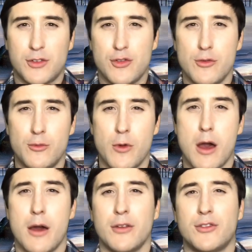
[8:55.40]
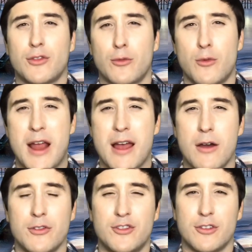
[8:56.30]
to
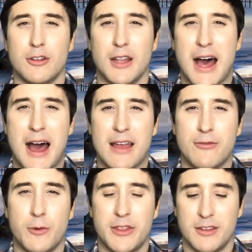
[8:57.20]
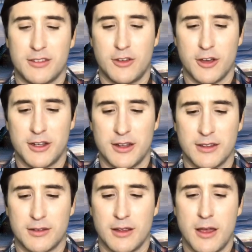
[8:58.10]
surround your life with His
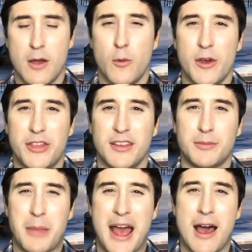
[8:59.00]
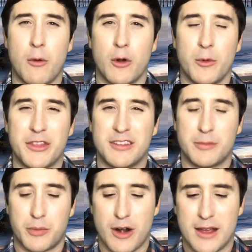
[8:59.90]
goodness, with His power, with His
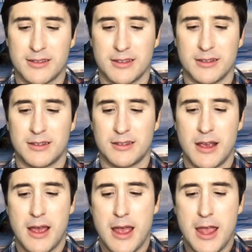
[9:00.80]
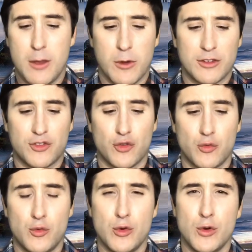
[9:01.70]
presence. He wants to
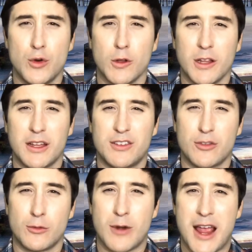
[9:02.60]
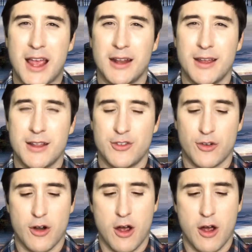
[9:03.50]
rule and to reign in your